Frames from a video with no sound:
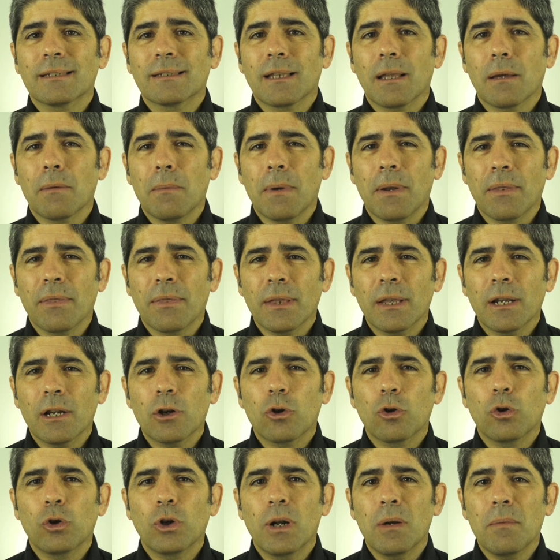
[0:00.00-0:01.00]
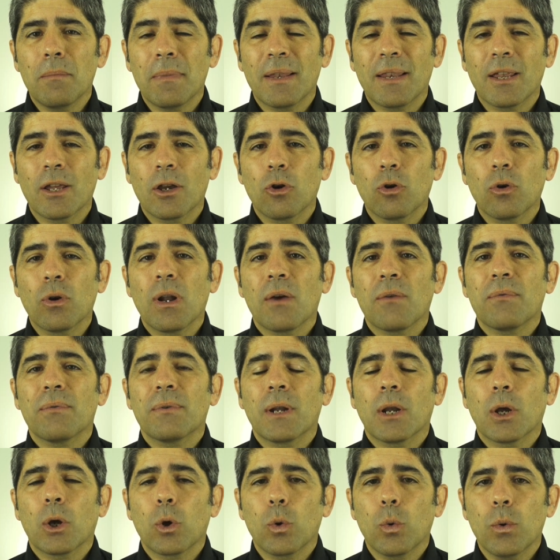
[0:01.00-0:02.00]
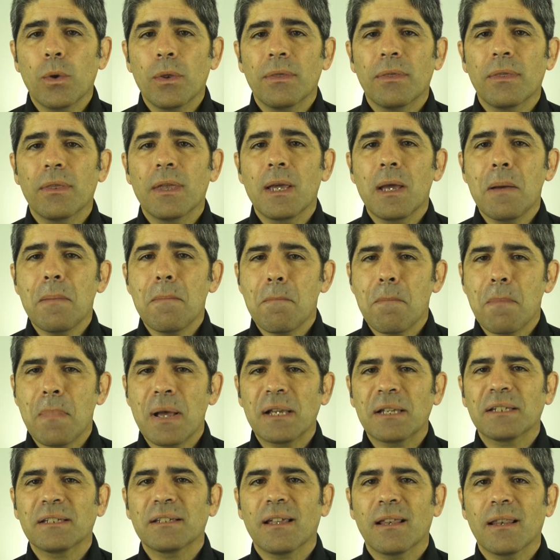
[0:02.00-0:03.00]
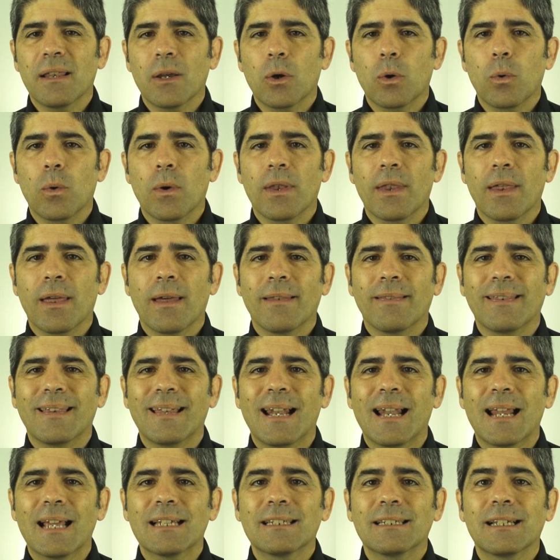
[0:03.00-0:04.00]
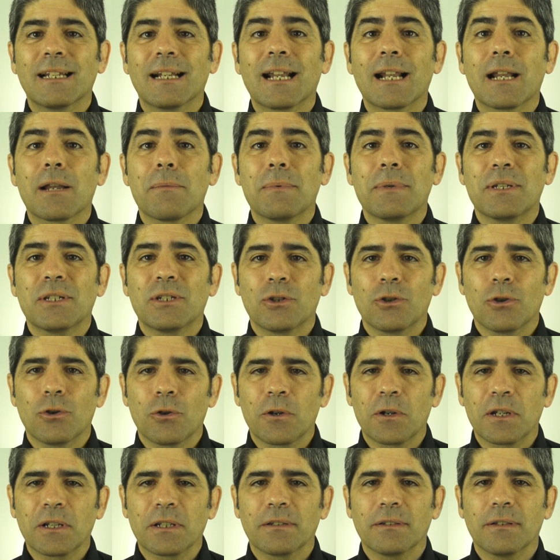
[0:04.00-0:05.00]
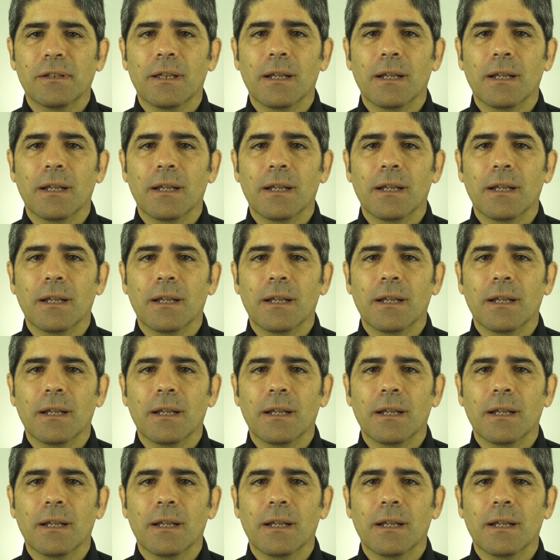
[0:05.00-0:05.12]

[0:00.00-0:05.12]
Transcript: In any case, it is advisable to discuss with your doctor the most appropriate frequency of eye